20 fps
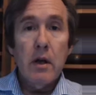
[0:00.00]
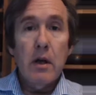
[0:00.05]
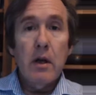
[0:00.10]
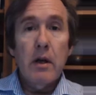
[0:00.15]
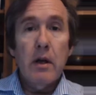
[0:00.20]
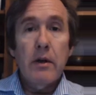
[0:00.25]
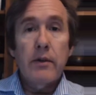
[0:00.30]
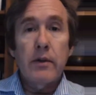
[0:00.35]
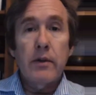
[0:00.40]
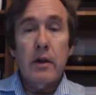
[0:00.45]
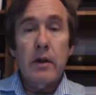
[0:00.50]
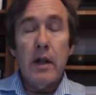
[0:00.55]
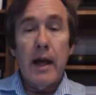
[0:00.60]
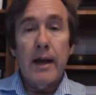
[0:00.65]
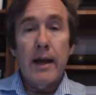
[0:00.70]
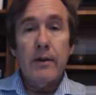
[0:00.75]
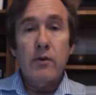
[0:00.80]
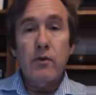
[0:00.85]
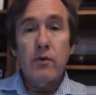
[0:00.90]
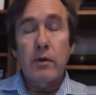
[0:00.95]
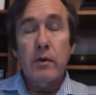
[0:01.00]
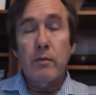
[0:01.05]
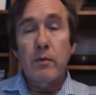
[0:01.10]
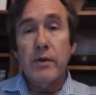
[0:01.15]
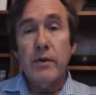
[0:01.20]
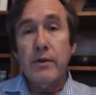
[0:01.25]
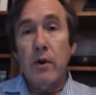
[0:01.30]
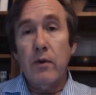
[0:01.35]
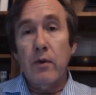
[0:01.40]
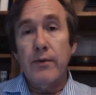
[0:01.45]
that actually
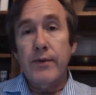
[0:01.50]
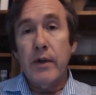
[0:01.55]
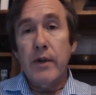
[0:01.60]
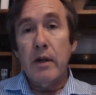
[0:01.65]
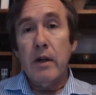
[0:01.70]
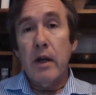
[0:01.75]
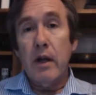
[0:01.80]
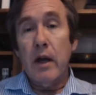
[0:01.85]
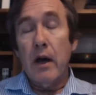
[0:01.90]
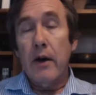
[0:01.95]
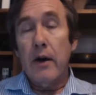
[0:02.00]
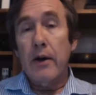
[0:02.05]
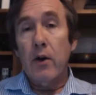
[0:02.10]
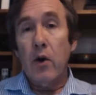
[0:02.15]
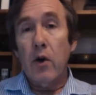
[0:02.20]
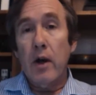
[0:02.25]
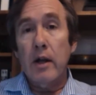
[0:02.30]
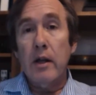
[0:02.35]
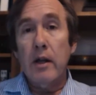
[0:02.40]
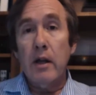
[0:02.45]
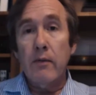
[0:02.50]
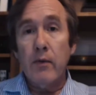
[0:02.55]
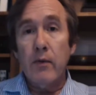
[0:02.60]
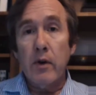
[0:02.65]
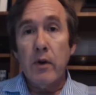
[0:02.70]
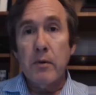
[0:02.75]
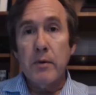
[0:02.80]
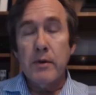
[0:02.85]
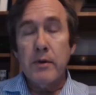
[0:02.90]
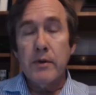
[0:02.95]
results in a higher headache
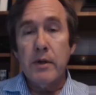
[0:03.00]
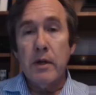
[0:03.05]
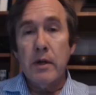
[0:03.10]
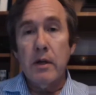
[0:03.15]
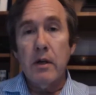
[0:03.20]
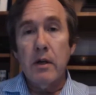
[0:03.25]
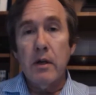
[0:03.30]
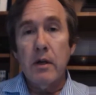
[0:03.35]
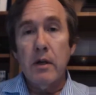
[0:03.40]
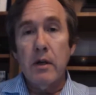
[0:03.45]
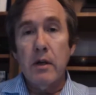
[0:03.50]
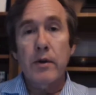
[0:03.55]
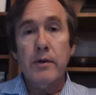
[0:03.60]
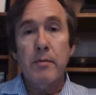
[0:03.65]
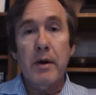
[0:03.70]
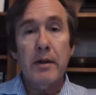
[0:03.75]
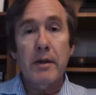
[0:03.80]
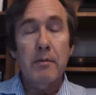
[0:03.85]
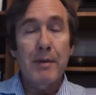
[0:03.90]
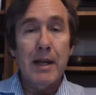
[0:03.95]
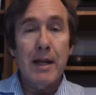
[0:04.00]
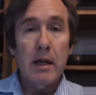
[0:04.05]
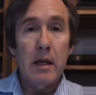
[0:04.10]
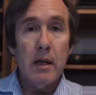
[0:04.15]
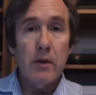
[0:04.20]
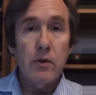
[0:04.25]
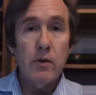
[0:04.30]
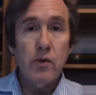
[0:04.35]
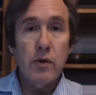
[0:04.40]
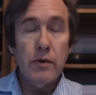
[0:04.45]
frequency caused by the
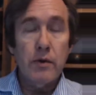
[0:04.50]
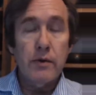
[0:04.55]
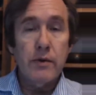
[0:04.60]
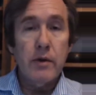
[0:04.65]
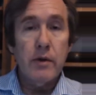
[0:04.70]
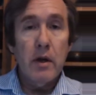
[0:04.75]
medications.